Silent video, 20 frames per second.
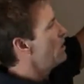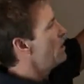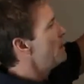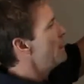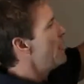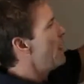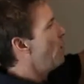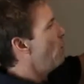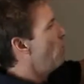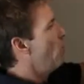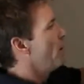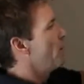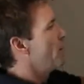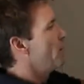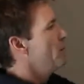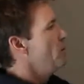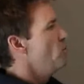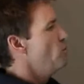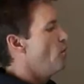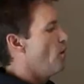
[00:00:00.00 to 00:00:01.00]
Now,
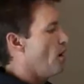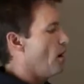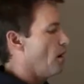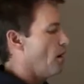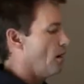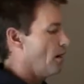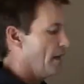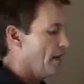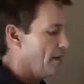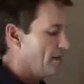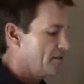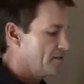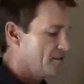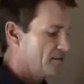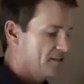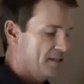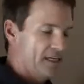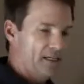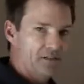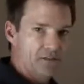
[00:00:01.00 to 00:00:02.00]
whether you are a
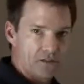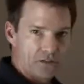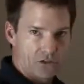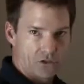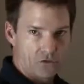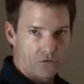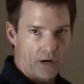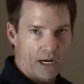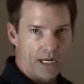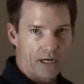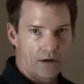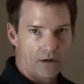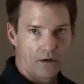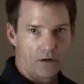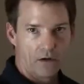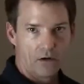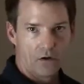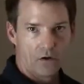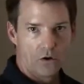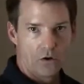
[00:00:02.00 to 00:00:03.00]
seasoned
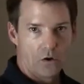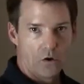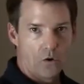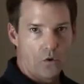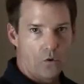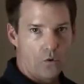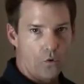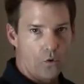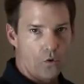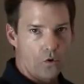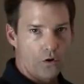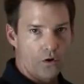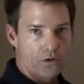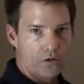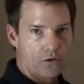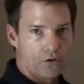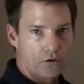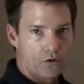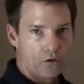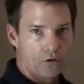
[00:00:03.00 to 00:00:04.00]
trader or
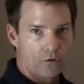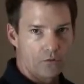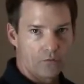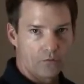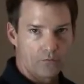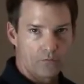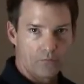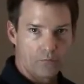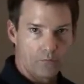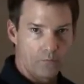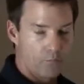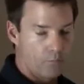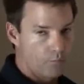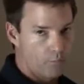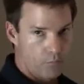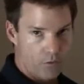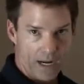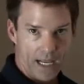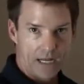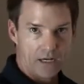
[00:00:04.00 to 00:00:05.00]
you're
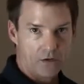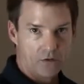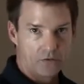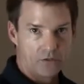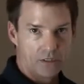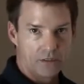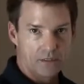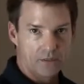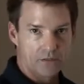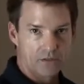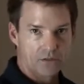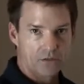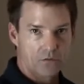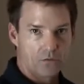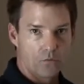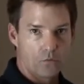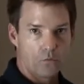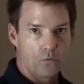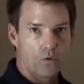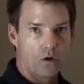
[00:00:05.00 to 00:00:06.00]
brand new to this,
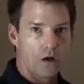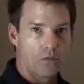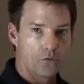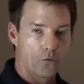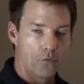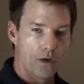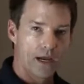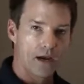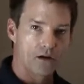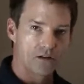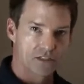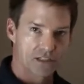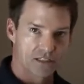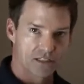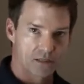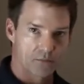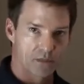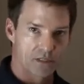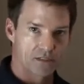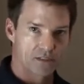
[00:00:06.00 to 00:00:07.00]
the way our
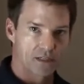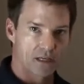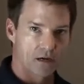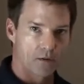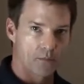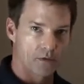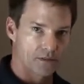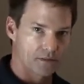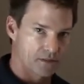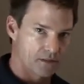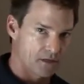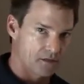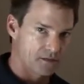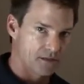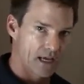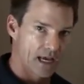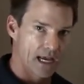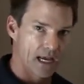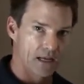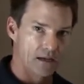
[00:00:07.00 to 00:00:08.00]
system is set up, it's
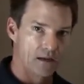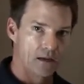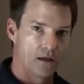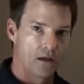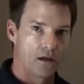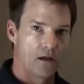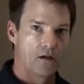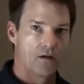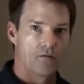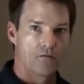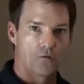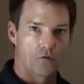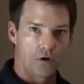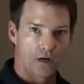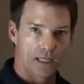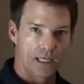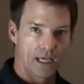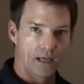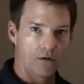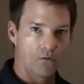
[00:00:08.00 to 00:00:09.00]
designed
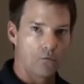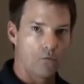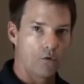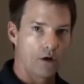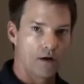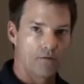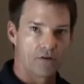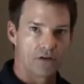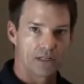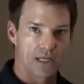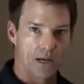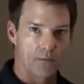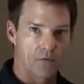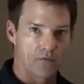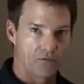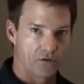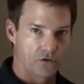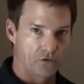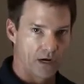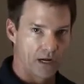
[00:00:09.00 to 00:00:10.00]
for, again, whatever type
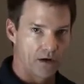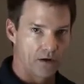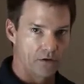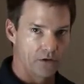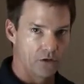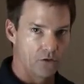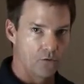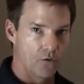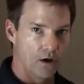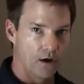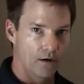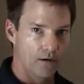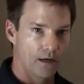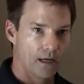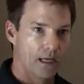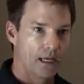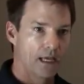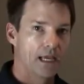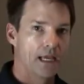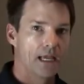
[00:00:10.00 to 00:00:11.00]
of trader you are.
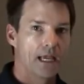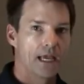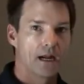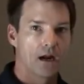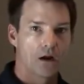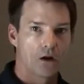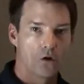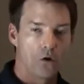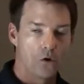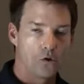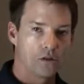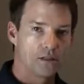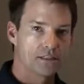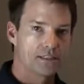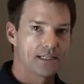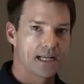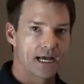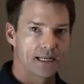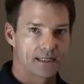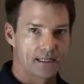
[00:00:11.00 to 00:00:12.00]
And our goal
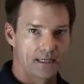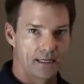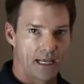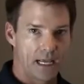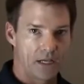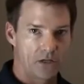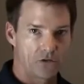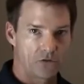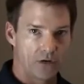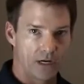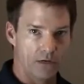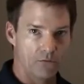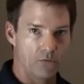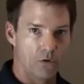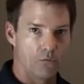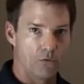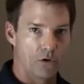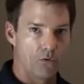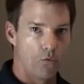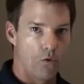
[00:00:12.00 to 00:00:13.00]
is not to day trade.
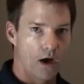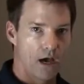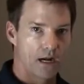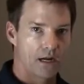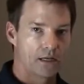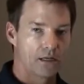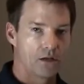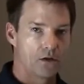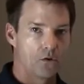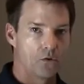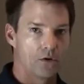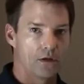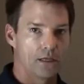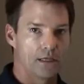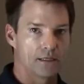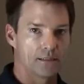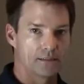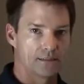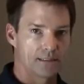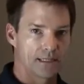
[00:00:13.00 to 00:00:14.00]
What we want to do
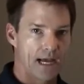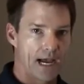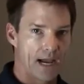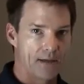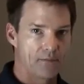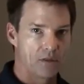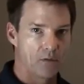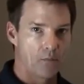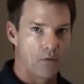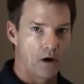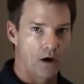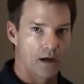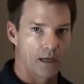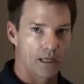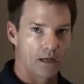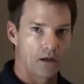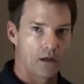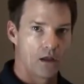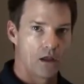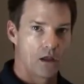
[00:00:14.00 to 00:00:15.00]
is time the
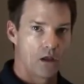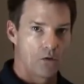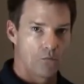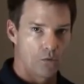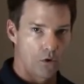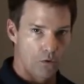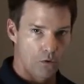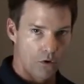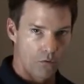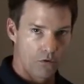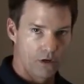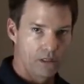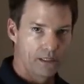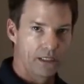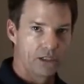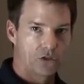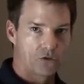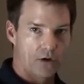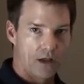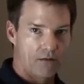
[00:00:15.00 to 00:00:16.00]
market where we're
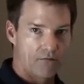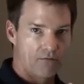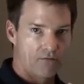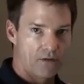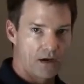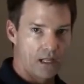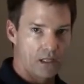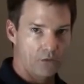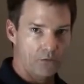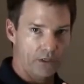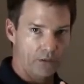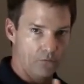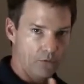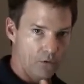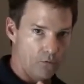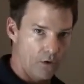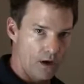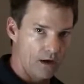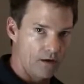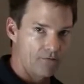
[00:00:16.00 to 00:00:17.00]
really trend following. We
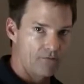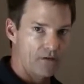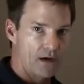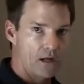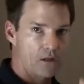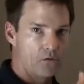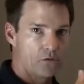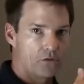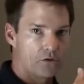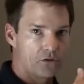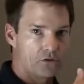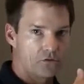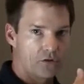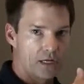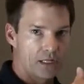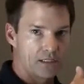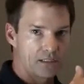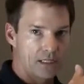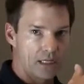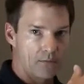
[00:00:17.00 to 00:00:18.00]
want to follow the
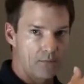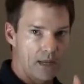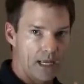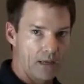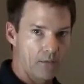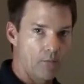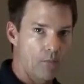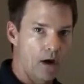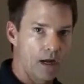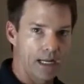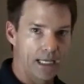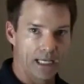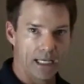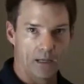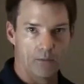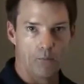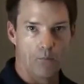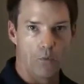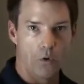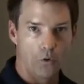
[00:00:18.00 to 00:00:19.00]
trends and make money
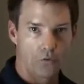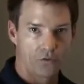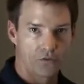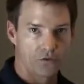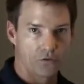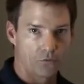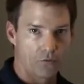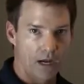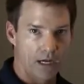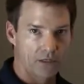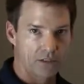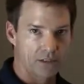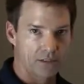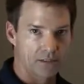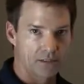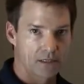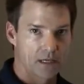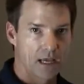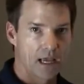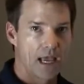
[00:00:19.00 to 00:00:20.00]
in both
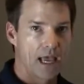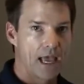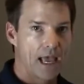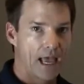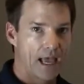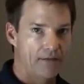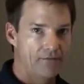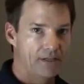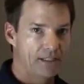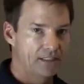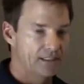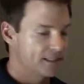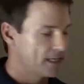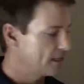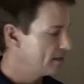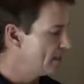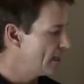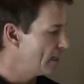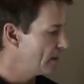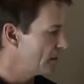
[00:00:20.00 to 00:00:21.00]
directions. Having
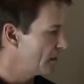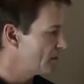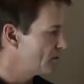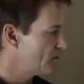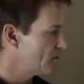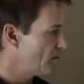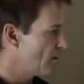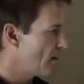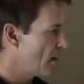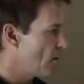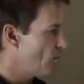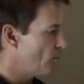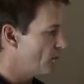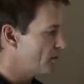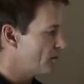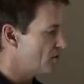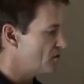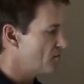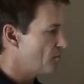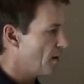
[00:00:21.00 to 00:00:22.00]
said that, let's start out
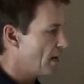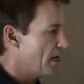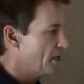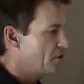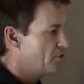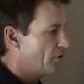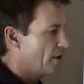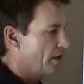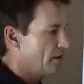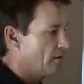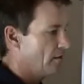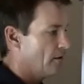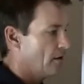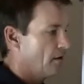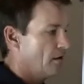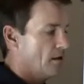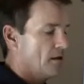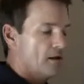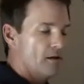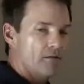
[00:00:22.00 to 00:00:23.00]
with the SPY trader.
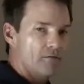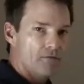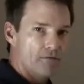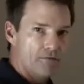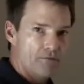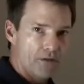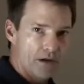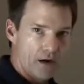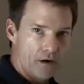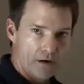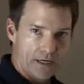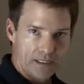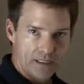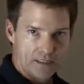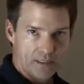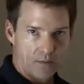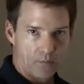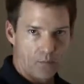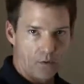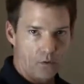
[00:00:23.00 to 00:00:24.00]
Very
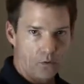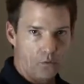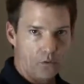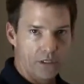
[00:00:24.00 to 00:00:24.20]
simple.